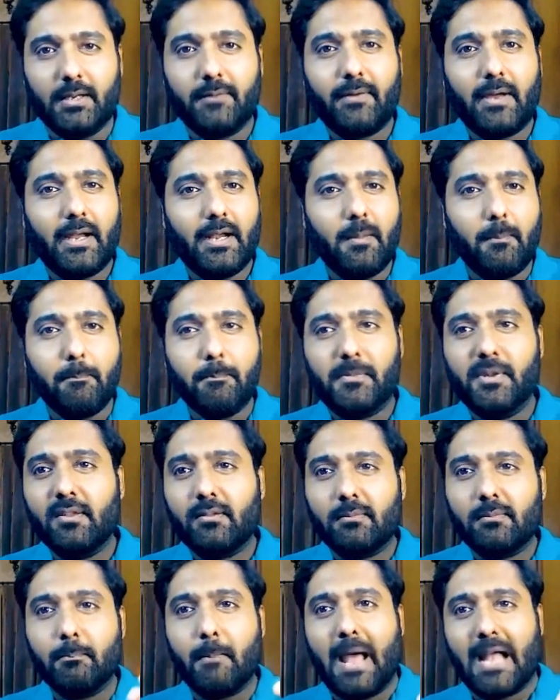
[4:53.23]
if I had
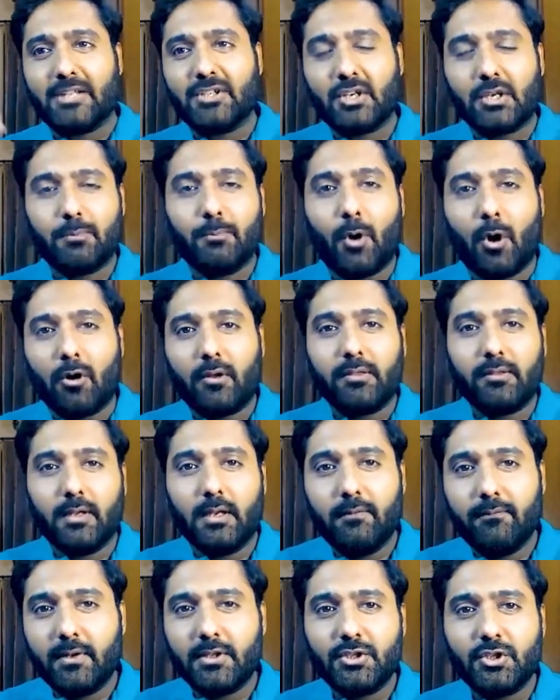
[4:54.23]
this magic box
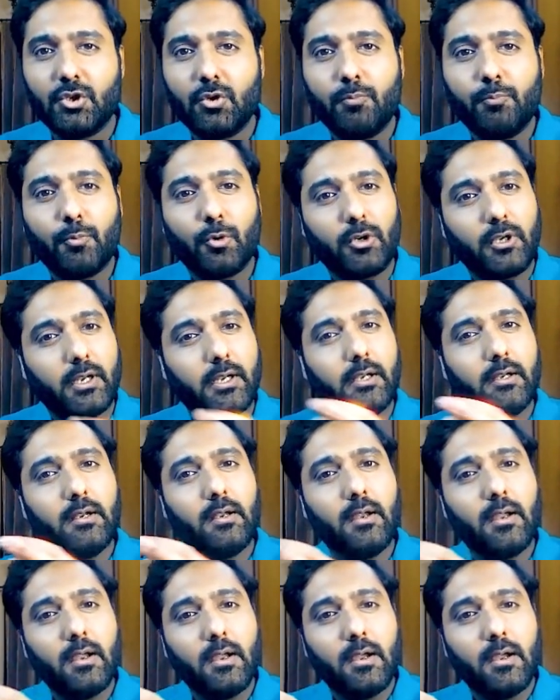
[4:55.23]
in which you put in